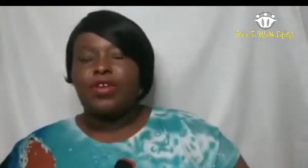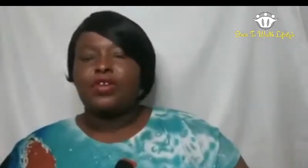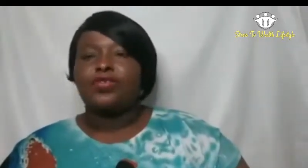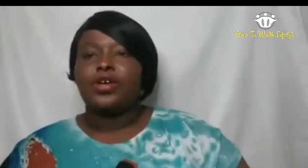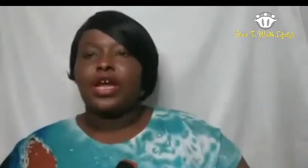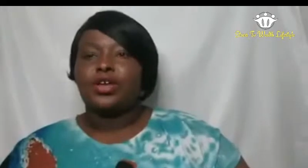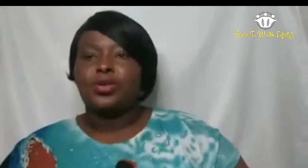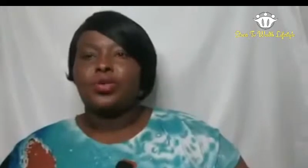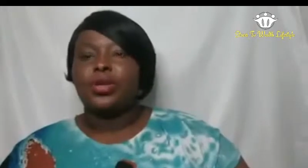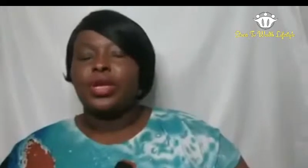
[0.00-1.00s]
I feel
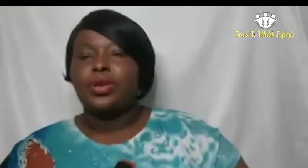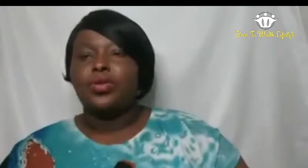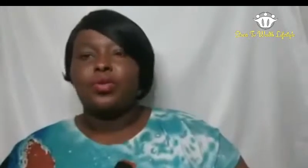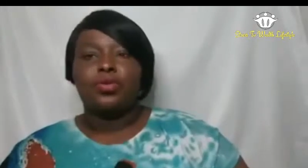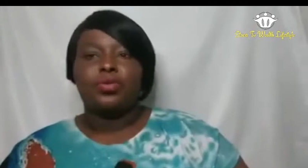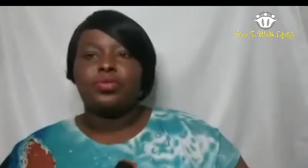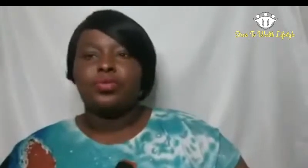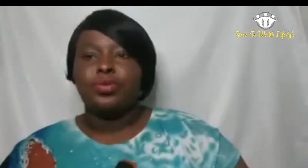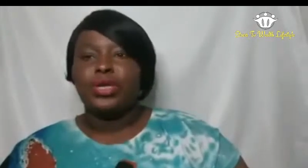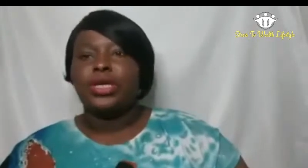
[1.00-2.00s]
they
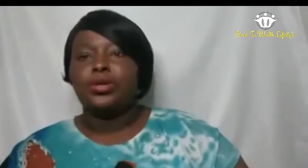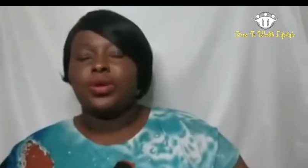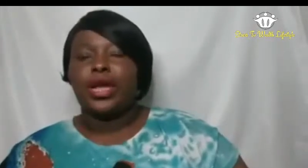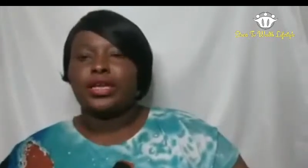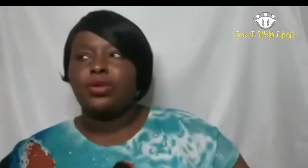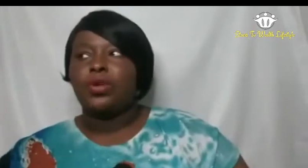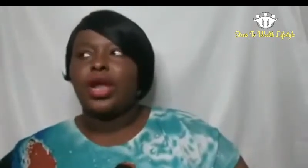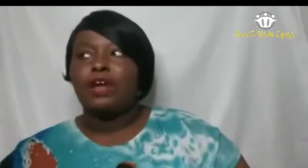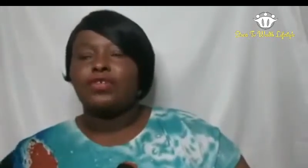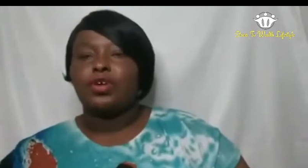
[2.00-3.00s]
don't really look like they want
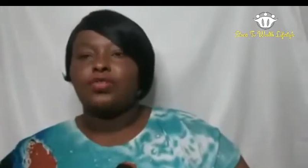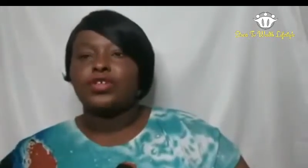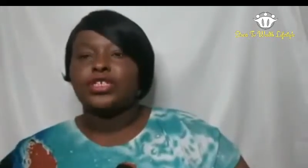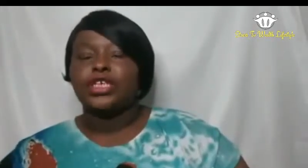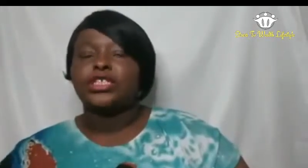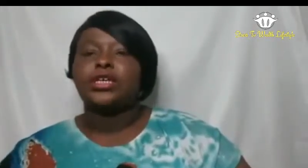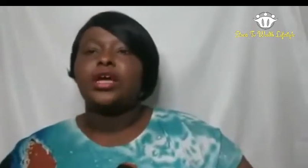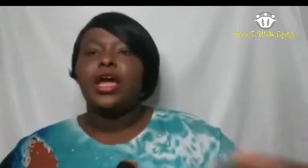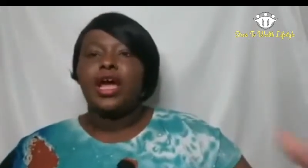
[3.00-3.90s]
to have a conversation.